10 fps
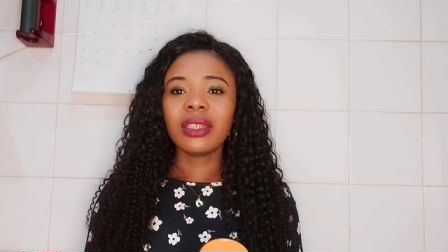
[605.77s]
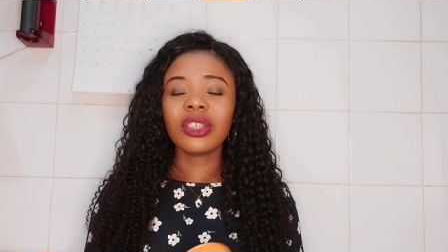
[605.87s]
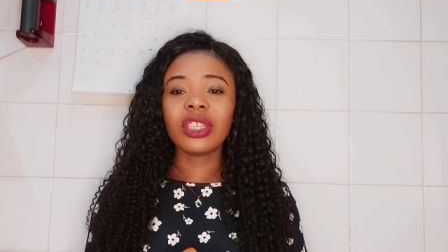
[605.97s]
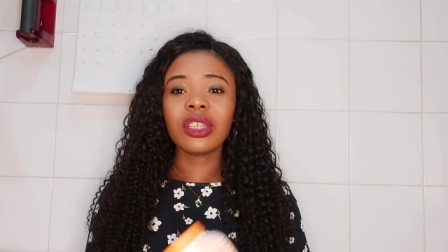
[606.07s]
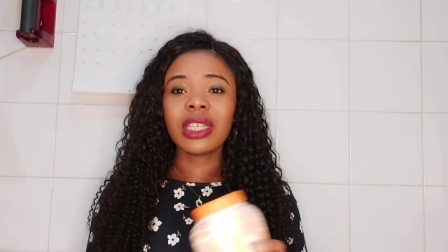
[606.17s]

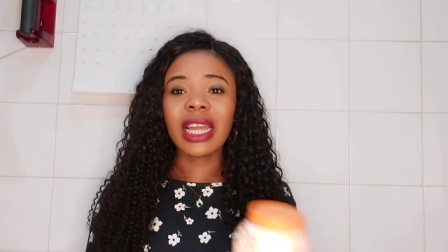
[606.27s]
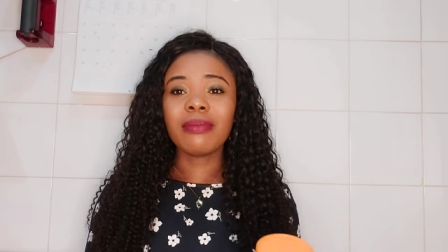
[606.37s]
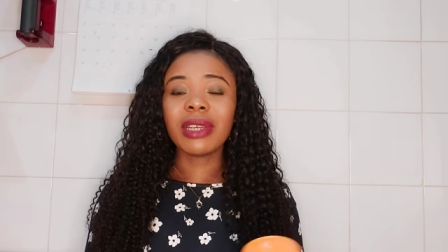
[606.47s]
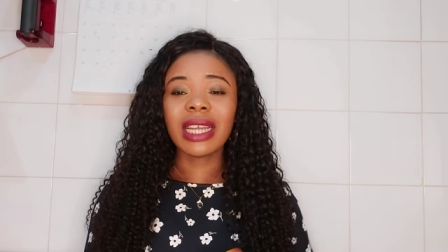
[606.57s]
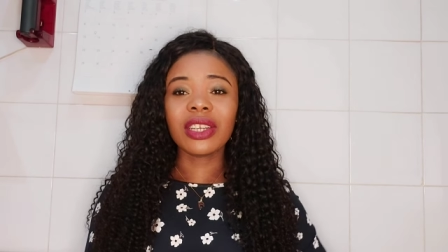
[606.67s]
she didn't
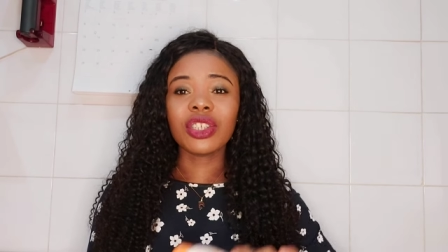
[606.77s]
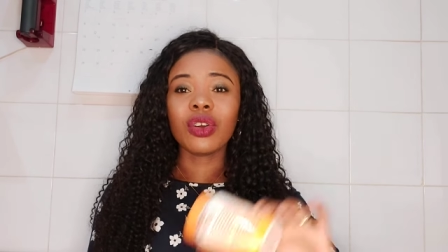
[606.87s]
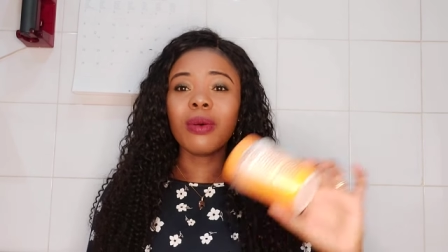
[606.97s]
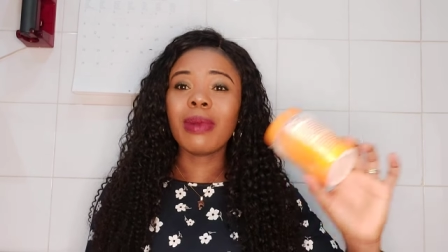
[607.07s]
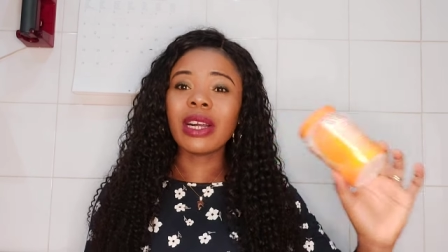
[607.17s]
tell me that she
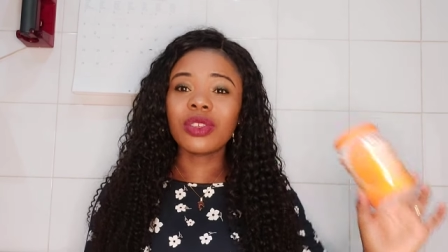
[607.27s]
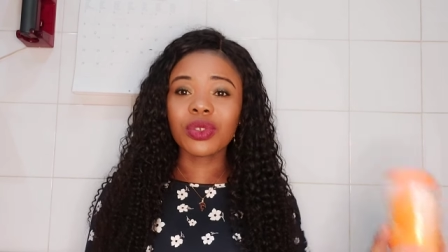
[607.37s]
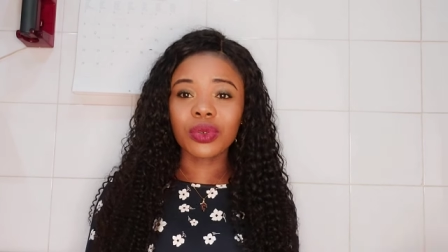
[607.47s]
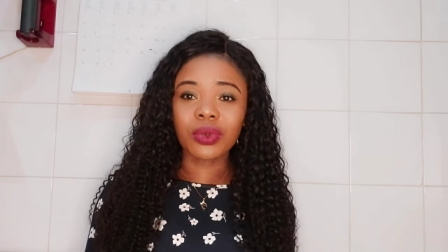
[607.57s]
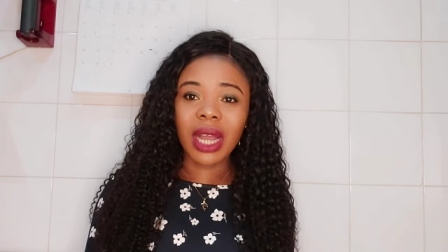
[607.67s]
go back
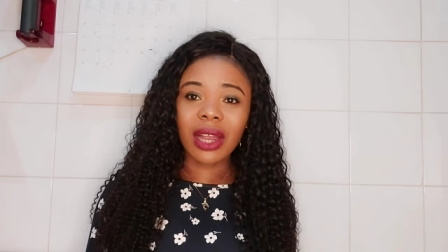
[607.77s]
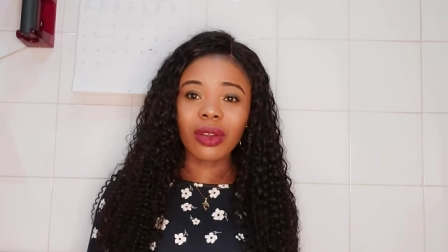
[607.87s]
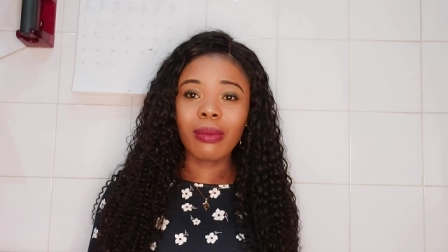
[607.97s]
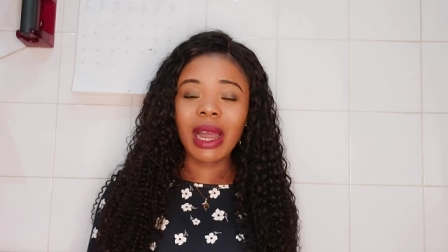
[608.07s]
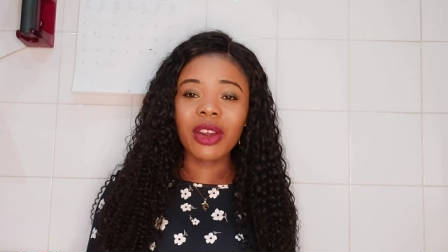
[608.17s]
to a
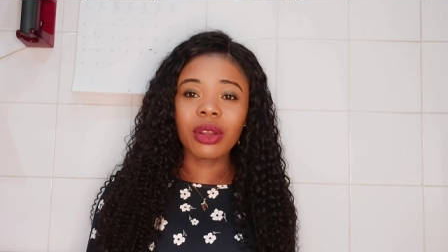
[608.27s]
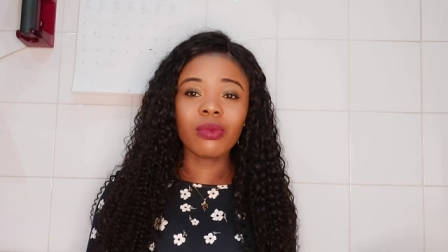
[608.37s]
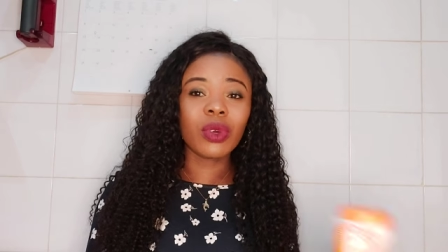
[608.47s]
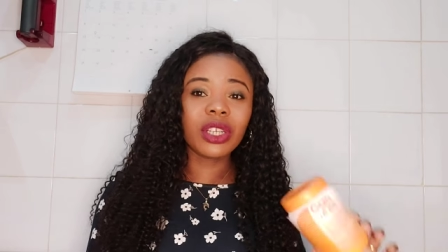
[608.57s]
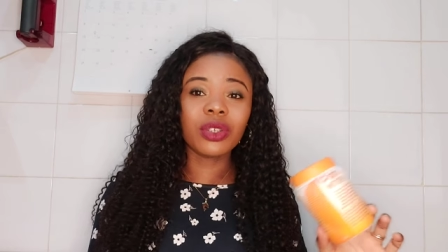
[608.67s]
normal
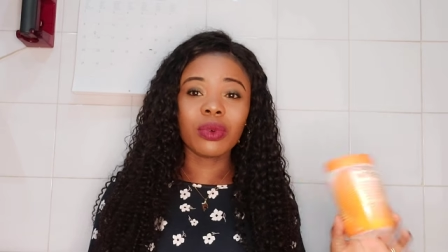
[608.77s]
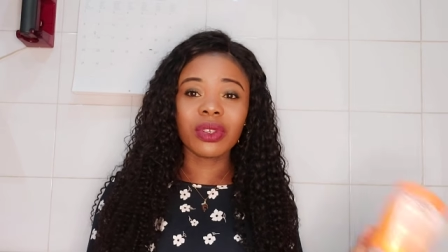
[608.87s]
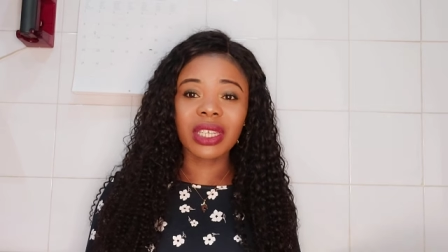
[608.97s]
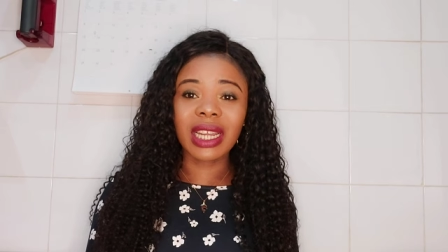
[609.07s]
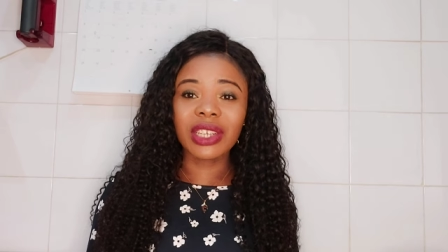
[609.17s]
cream when she
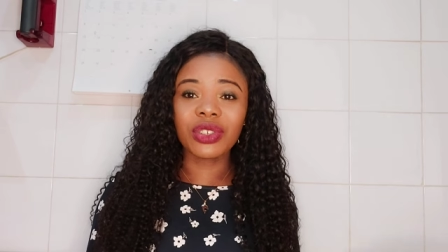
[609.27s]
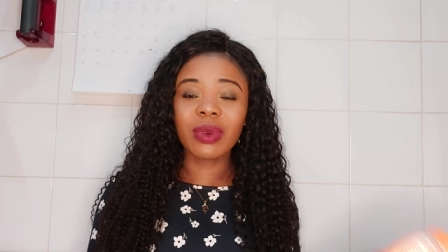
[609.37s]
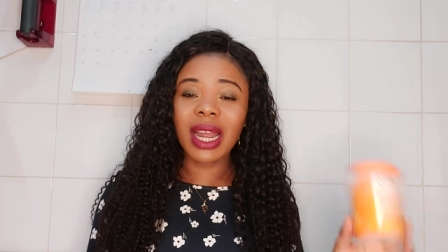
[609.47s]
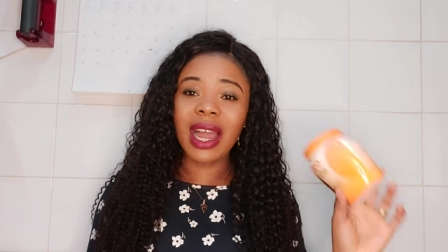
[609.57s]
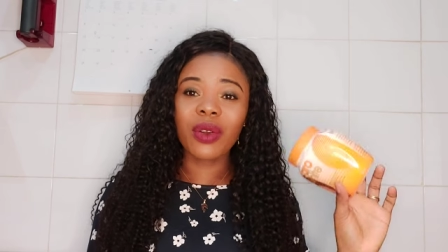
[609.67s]
was in
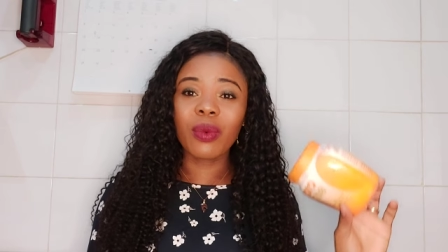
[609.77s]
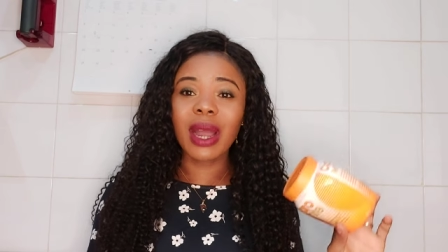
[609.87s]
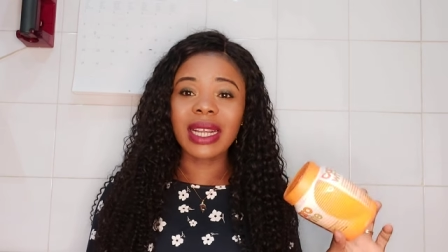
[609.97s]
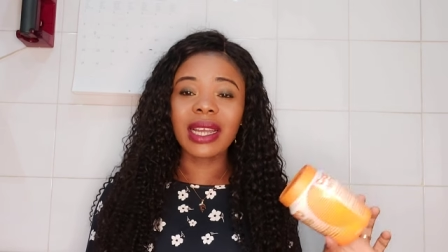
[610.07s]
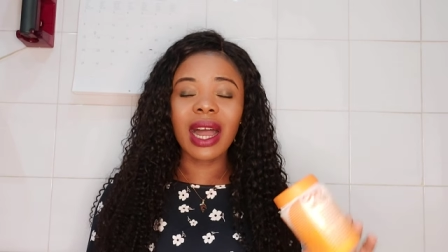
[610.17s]
Nigeria, Caro White.